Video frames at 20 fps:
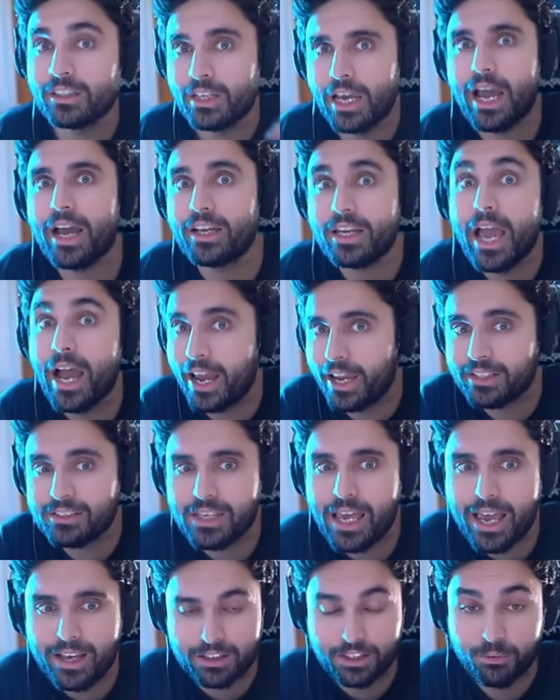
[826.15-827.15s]
yeah, yeah,
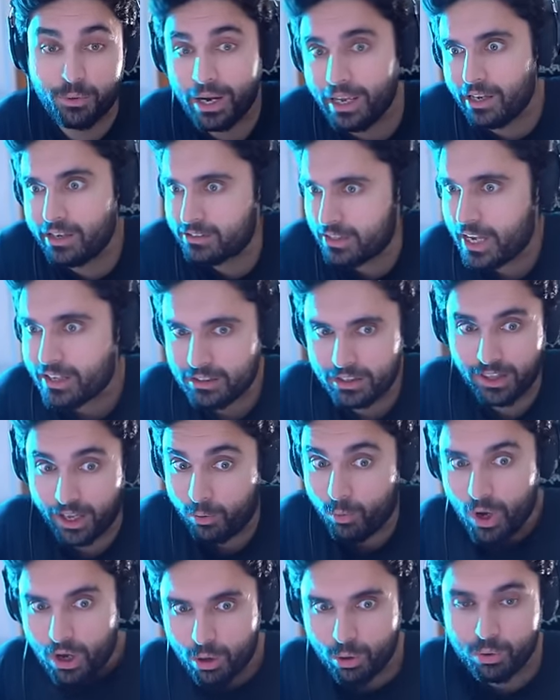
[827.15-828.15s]
exactly, right? Exactly.
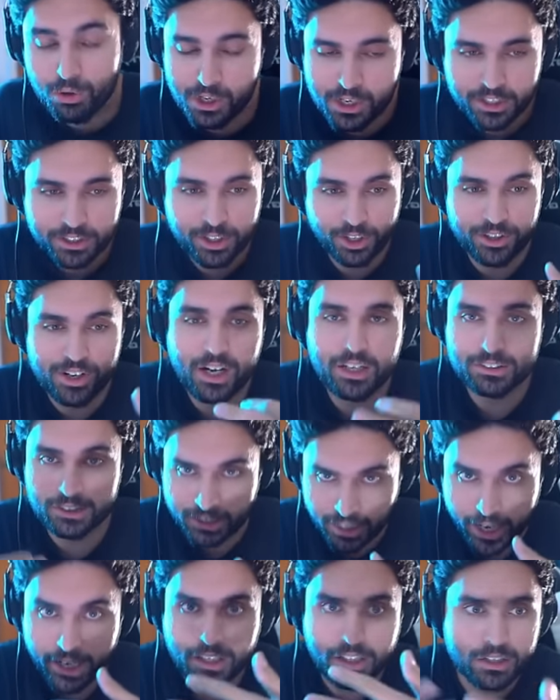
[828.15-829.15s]
Like, whoa, you're
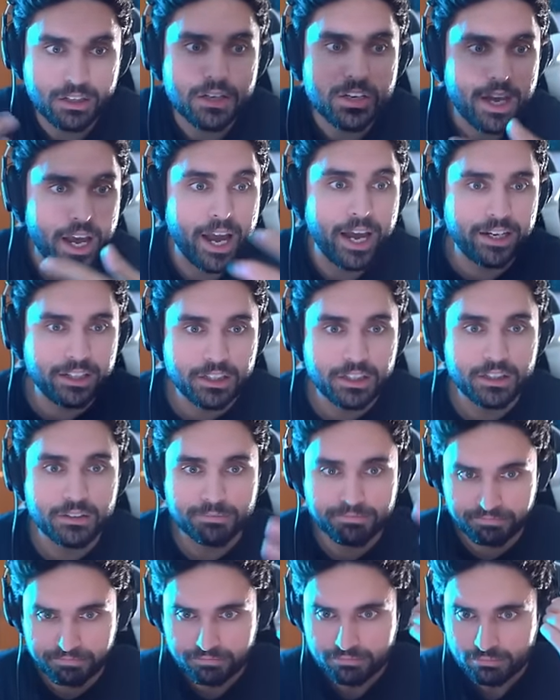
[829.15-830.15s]
not getting
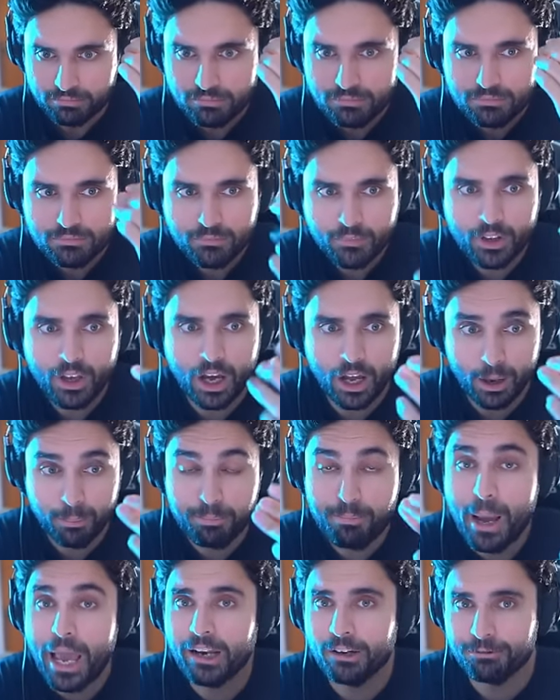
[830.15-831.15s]
any uh,
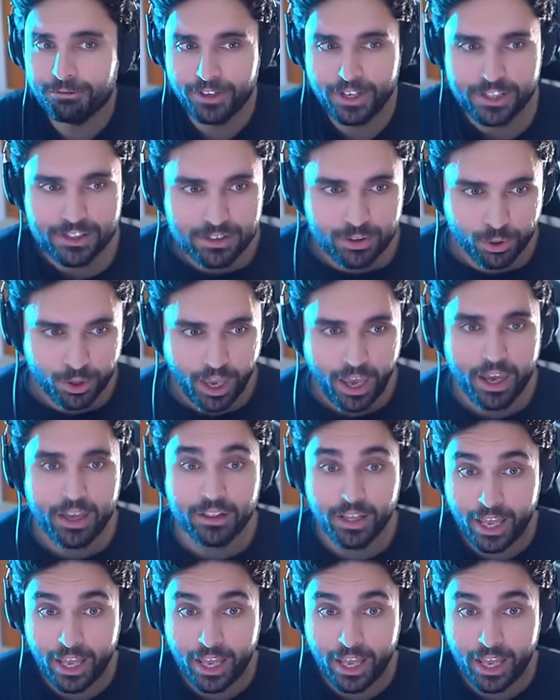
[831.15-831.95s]
benefits, okay?